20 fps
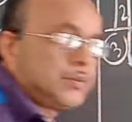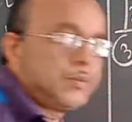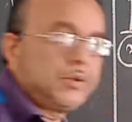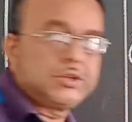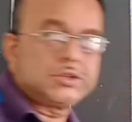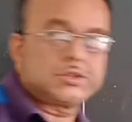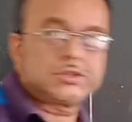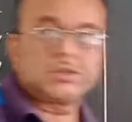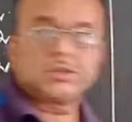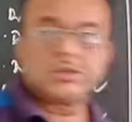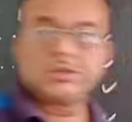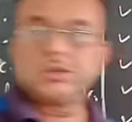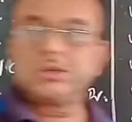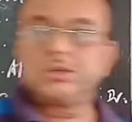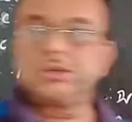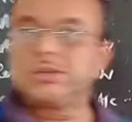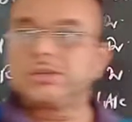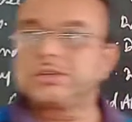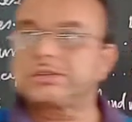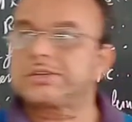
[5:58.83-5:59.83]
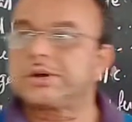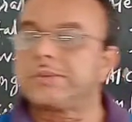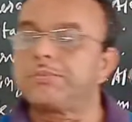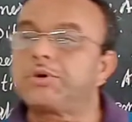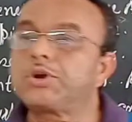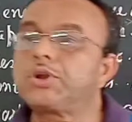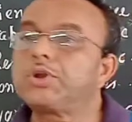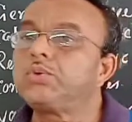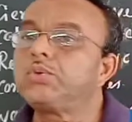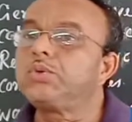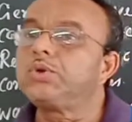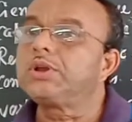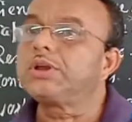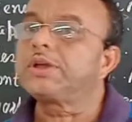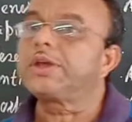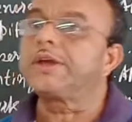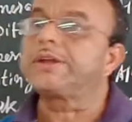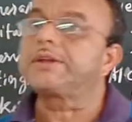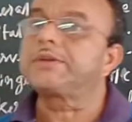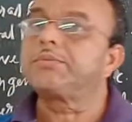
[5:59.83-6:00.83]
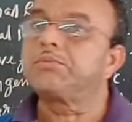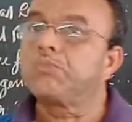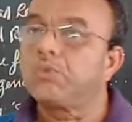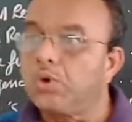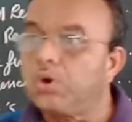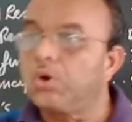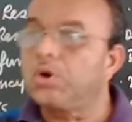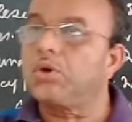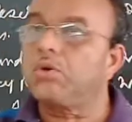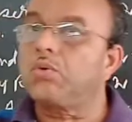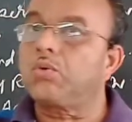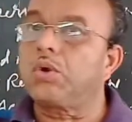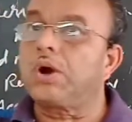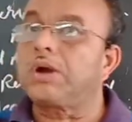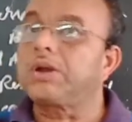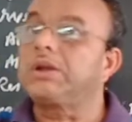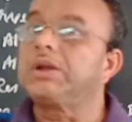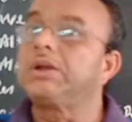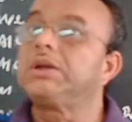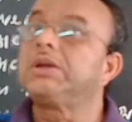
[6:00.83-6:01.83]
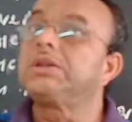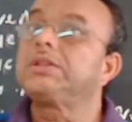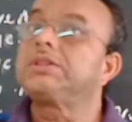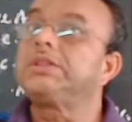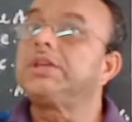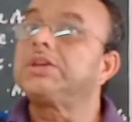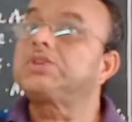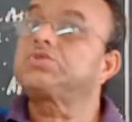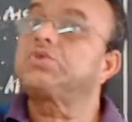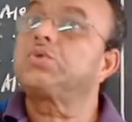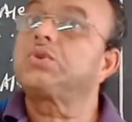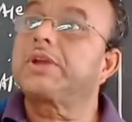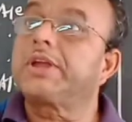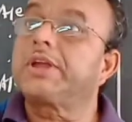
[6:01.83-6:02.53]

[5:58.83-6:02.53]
means somebody will get more what they should